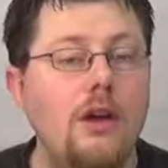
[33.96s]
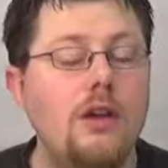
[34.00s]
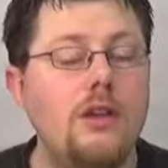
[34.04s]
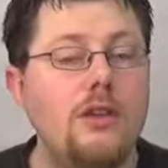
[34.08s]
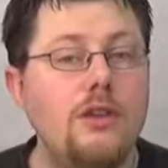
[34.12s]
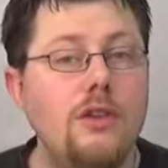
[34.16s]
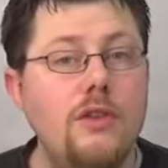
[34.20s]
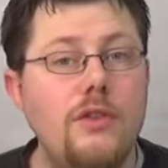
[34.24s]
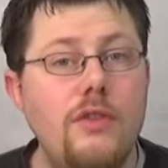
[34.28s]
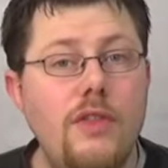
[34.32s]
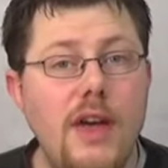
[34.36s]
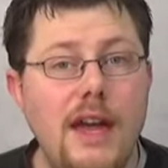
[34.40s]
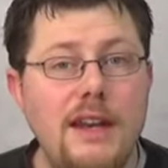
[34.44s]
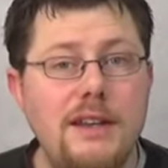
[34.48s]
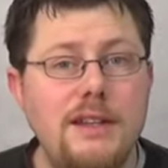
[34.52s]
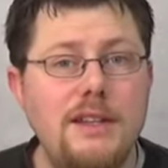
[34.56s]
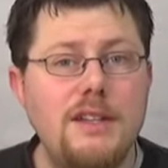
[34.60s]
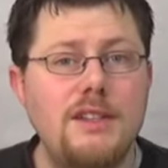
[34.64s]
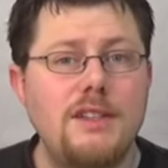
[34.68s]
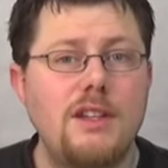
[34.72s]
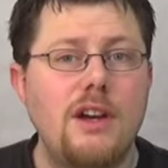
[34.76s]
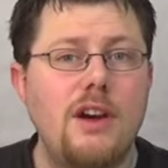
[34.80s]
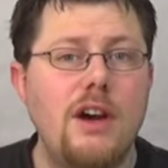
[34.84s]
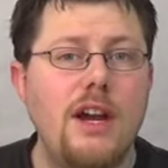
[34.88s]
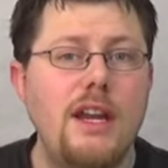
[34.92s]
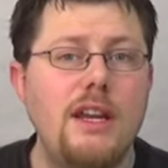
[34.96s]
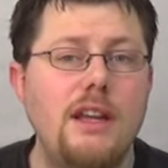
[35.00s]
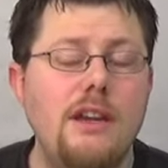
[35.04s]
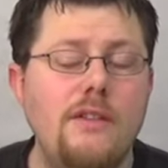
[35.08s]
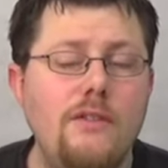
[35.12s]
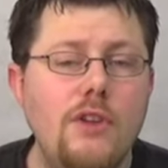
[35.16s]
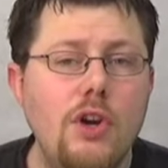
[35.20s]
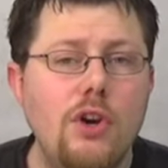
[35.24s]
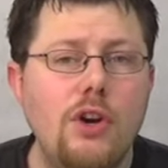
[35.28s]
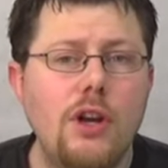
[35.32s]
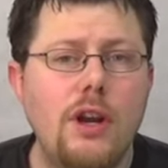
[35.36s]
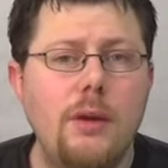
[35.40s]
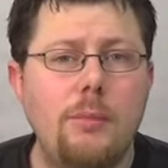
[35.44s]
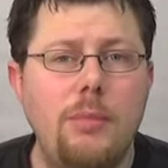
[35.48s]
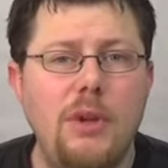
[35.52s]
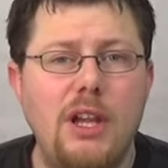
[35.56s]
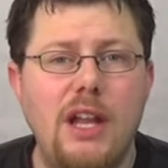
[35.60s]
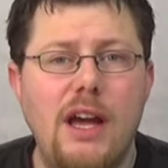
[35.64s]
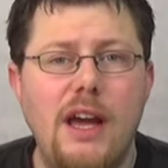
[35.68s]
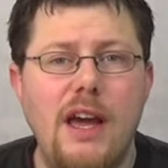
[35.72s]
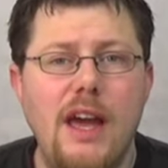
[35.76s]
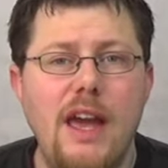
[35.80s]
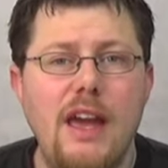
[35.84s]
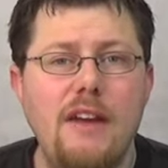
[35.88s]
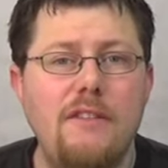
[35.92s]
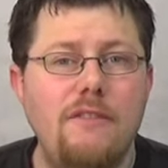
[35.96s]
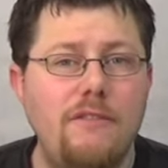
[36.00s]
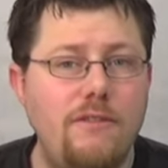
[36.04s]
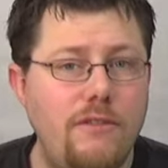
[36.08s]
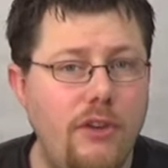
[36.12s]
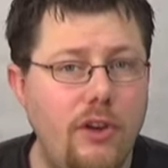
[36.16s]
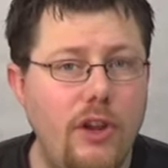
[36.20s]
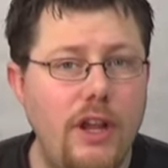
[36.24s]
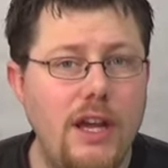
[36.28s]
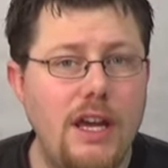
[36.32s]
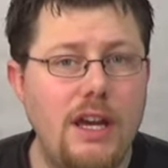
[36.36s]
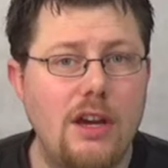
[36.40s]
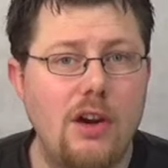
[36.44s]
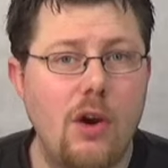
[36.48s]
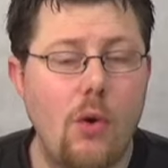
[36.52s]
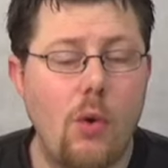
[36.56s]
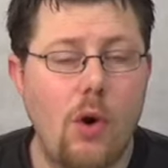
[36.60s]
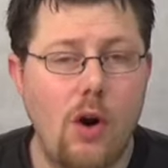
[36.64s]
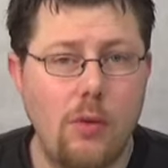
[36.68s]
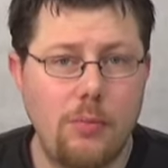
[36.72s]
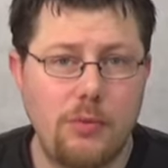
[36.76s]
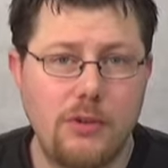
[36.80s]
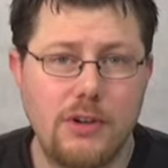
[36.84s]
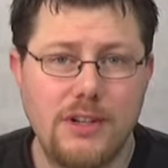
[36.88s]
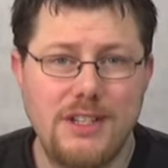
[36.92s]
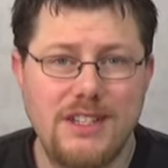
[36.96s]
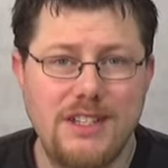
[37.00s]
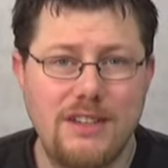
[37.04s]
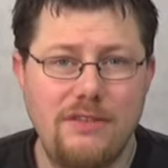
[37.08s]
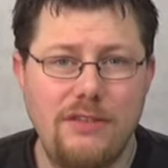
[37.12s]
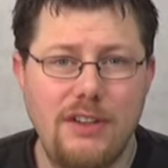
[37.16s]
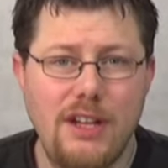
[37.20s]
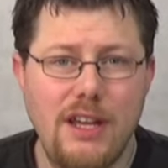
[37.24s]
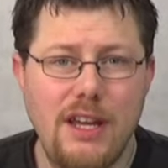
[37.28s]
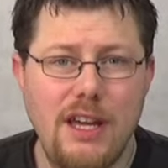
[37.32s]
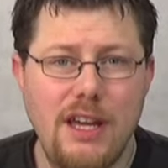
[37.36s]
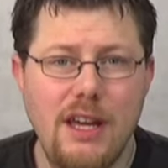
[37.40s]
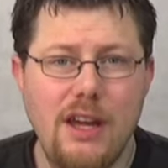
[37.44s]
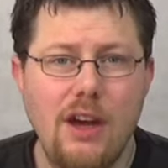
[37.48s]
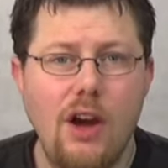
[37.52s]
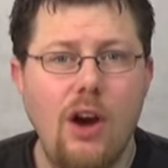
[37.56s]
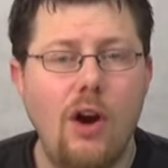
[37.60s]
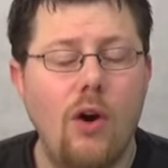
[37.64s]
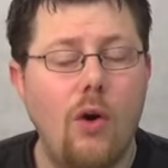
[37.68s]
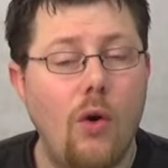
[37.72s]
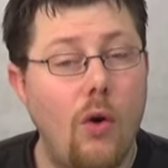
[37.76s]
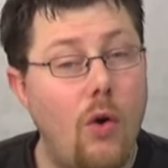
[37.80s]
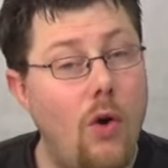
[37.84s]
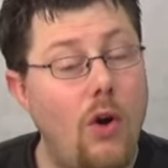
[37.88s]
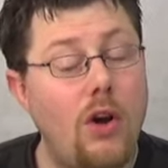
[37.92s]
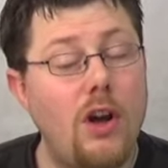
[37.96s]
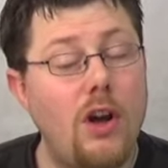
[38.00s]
You then decide if you're going to play fully cooperatively or